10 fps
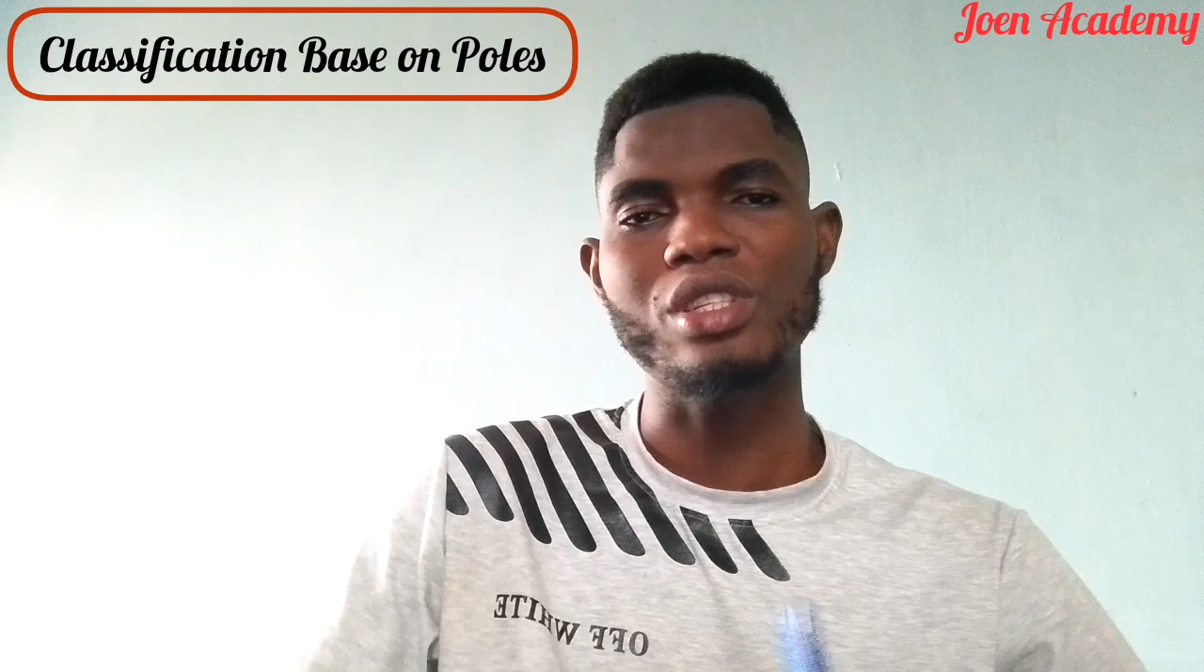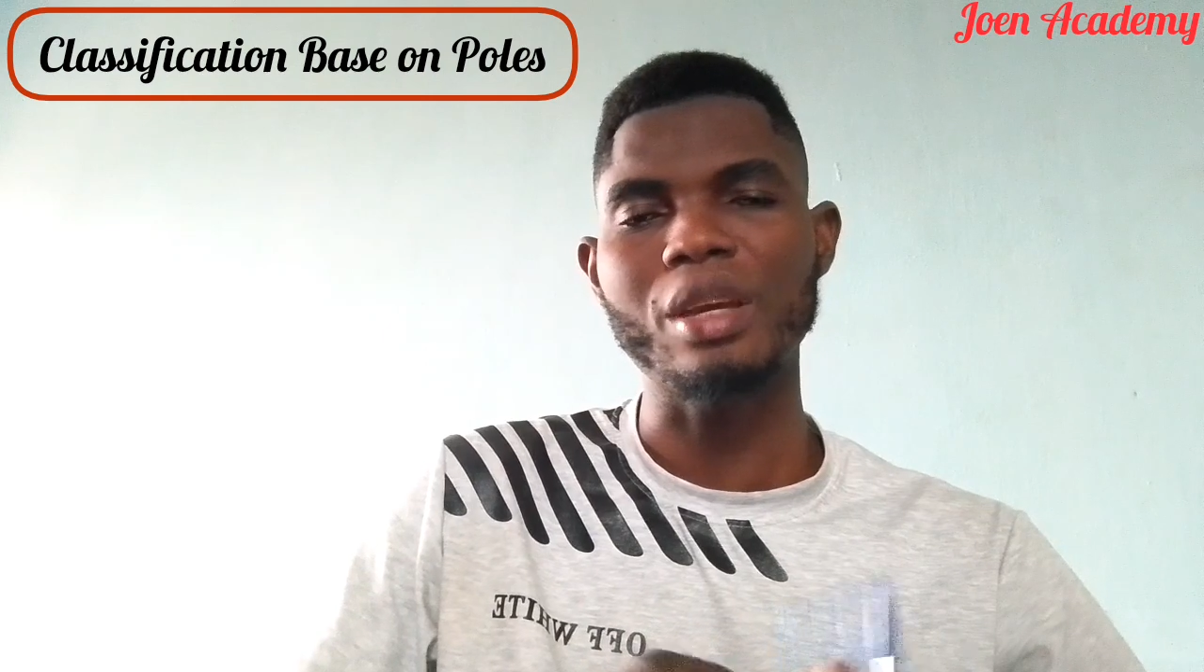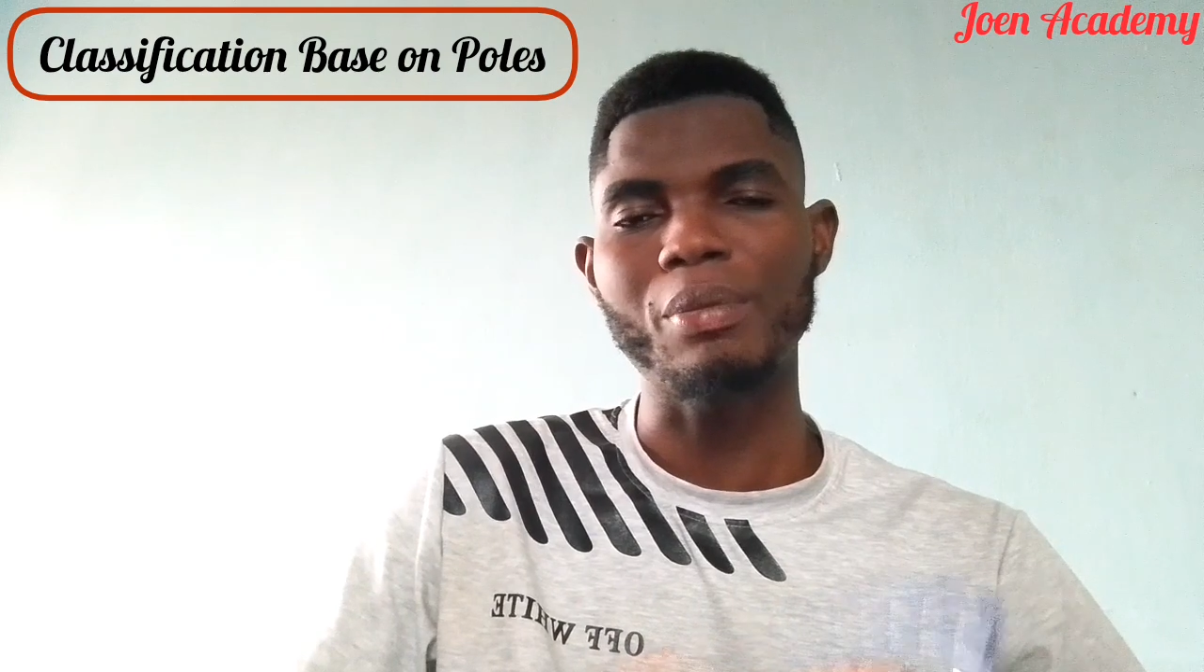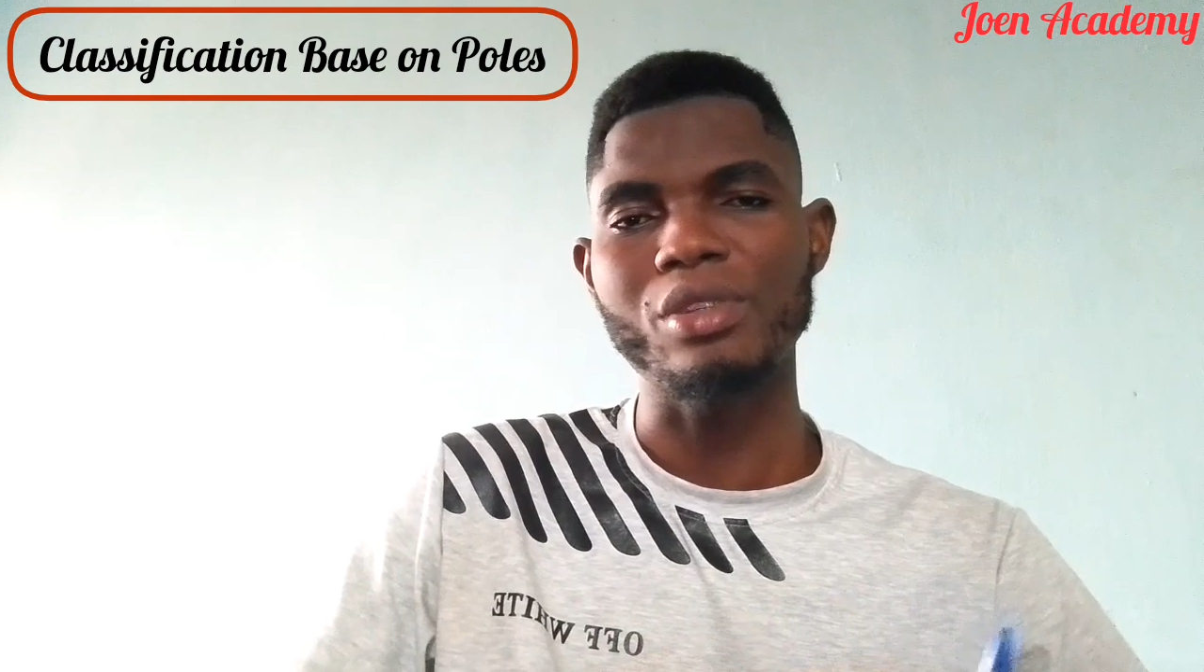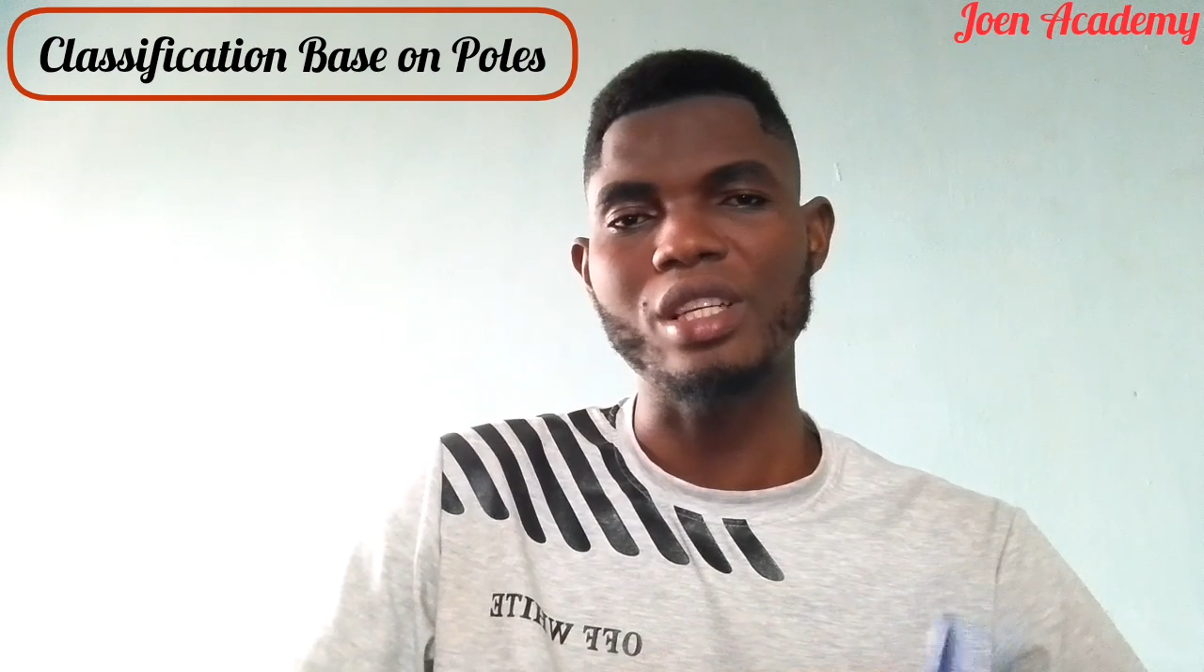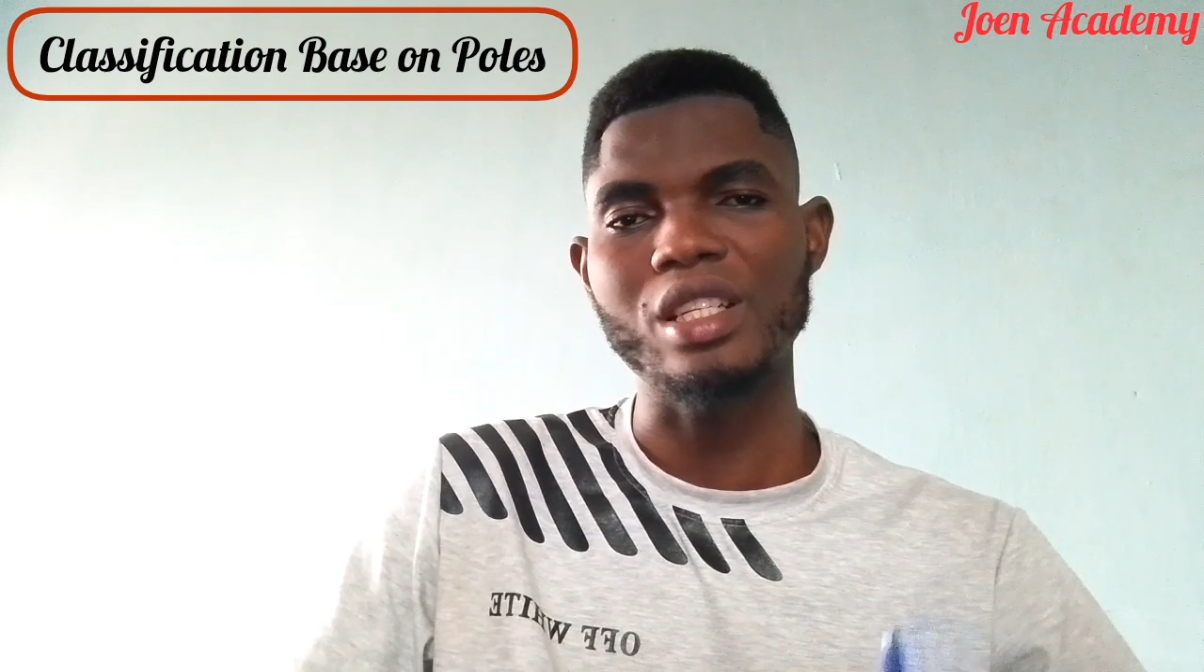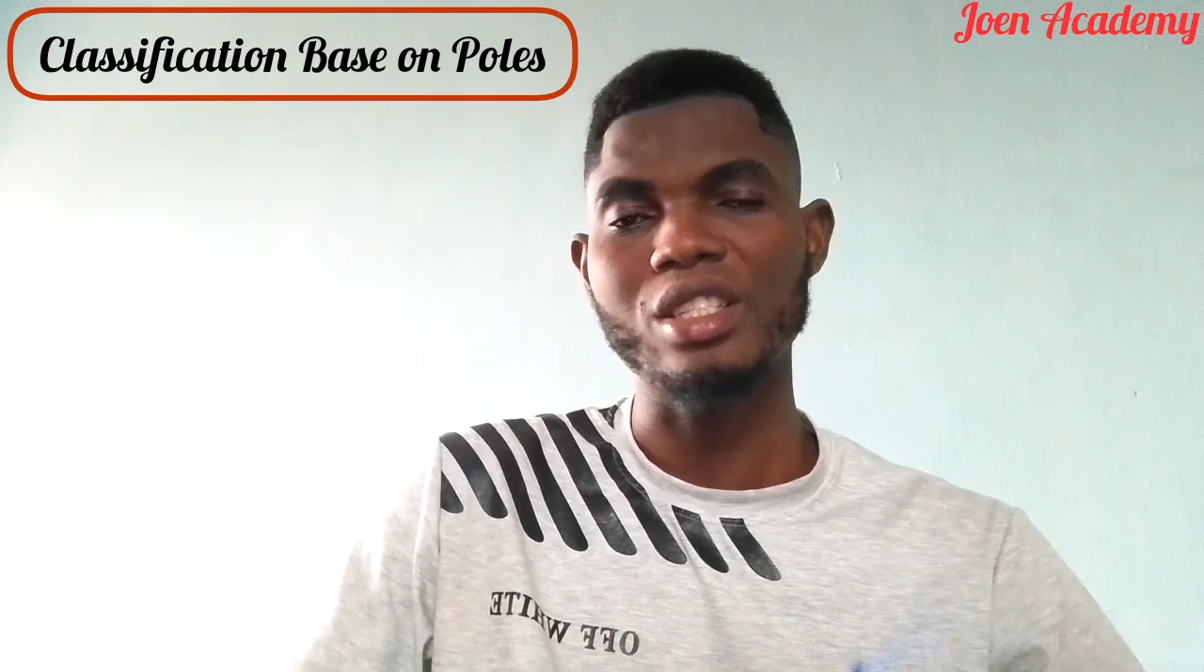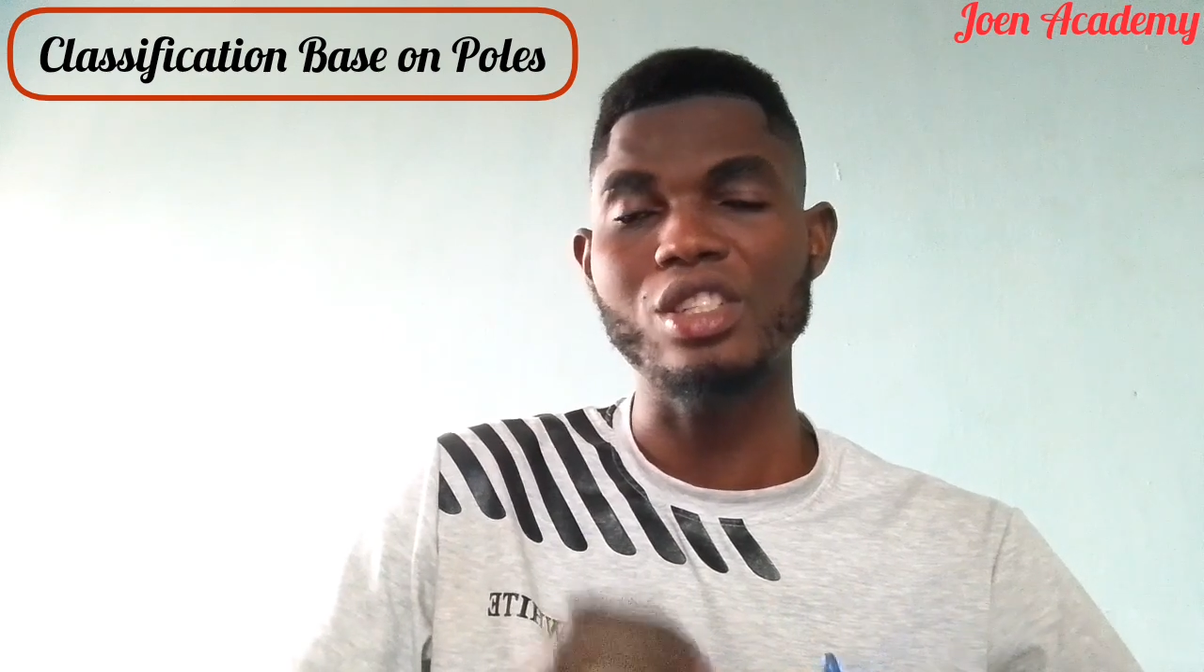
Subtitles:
they possess,